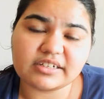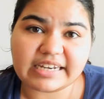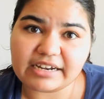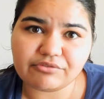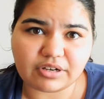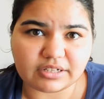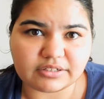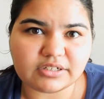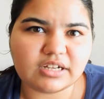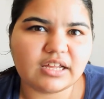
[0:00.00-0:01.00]

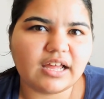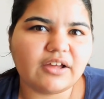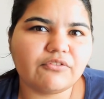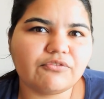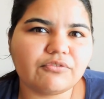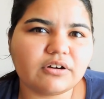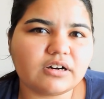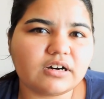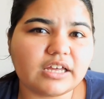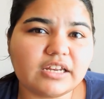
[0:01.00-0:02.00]
grandfather,
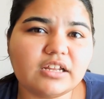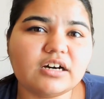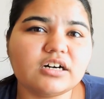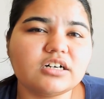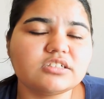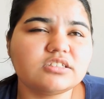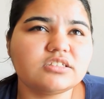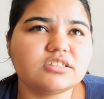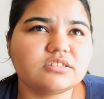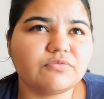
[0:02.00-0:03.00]
in a
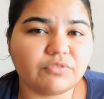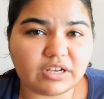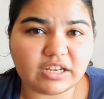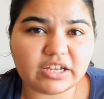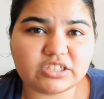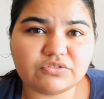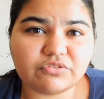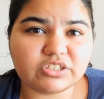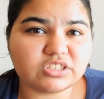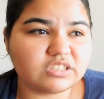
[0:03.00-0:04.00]
village
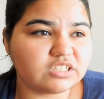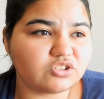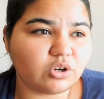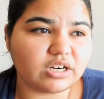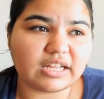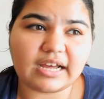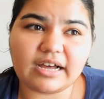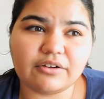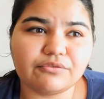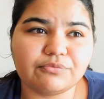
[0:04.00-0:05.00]
which does not
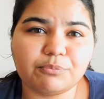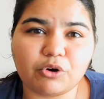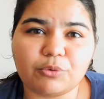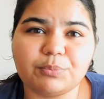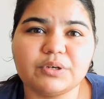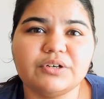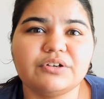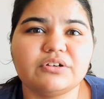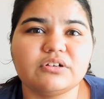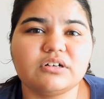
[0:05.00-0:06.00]
have proper
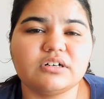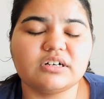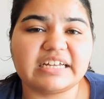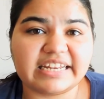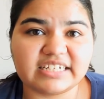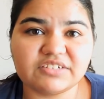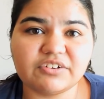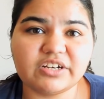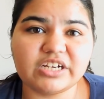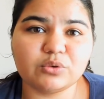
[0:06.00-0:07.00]

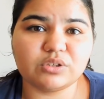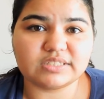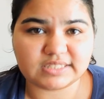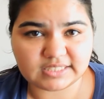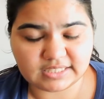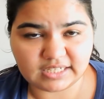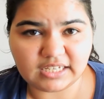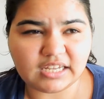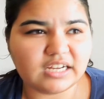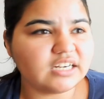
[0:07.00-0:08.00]
connectivity to the
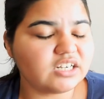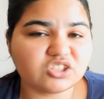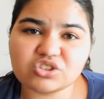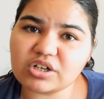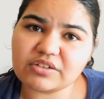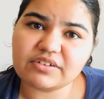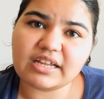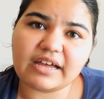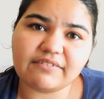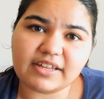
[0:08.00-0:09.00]
city, does not even
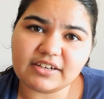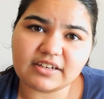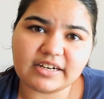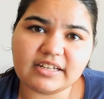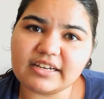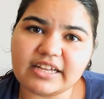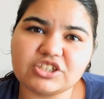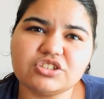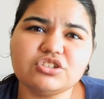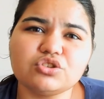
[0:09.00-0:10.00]
have internet
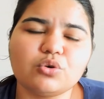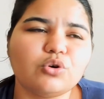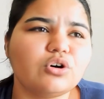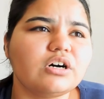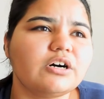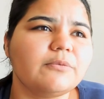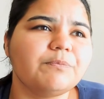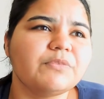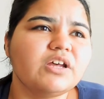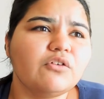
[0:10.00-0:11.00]
connection.
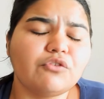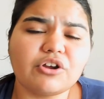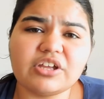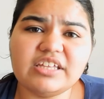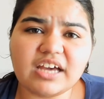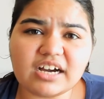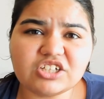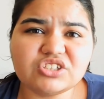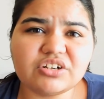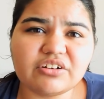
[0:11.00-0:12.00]
So for a
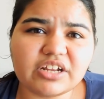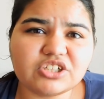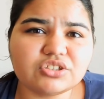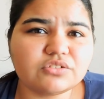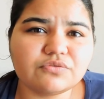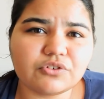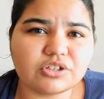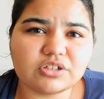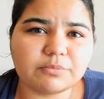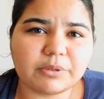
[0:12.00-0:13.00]
young generation, for
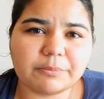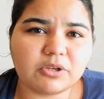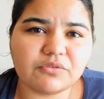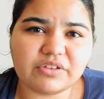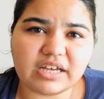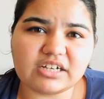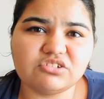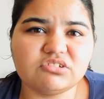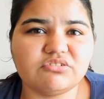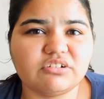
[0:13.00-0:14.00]
the people of
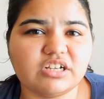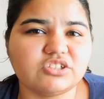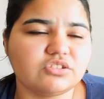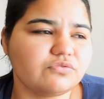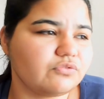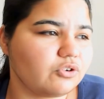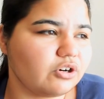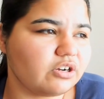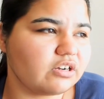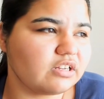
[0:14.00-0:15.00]
young generation,
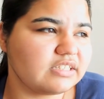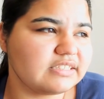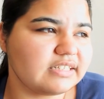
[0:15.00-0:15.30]
for